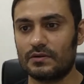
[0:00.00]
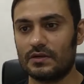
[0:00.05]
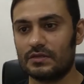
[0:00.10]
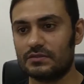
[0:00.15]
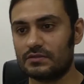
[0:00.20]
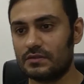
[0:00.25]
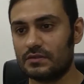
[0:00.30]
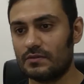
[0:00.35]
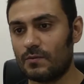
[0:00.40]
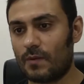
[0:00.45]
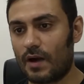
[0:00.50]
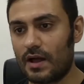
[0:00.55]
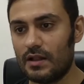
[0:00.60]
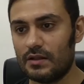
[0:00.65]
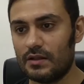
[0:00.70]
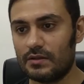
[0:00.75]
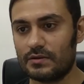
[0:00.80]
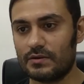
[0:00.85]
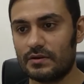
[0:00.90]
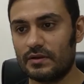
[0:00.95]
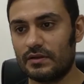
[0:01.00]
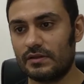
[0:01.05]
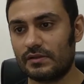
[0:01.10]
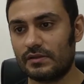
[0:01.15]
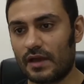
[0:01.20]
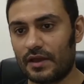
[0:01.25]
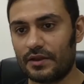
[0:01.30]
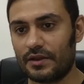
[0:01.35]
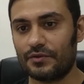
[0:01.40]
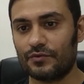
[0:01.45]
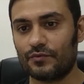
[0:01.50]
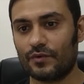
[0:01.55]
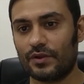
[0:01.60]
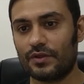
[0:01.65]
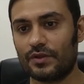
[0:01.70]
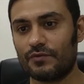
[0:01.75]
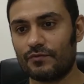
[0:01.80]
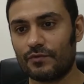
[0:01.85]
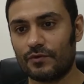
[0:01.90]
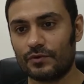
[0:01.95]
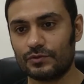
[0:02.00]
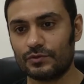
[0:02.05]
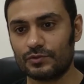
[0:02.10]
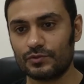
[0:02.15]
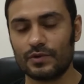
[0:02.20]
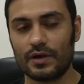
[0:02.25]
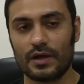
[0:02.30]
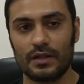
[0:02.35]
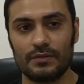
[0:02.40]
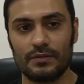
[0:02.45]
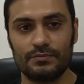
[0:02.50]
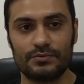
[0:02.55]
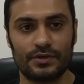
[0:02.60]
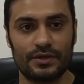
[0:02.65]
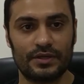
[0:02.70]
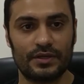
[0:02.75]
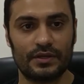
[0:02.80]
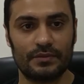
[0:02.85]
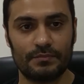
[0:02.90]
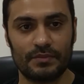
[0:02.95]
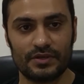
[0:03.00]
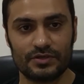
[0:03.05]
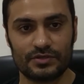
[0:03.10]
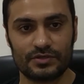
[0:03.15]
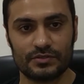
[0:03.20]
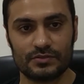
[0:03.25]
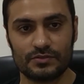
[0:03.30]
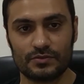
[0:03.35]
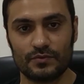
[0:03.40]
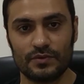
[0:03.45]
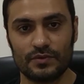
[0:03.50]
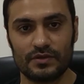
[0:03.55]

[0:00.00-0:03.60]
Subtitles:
Russell Wilder in 1924 to help treating patients who were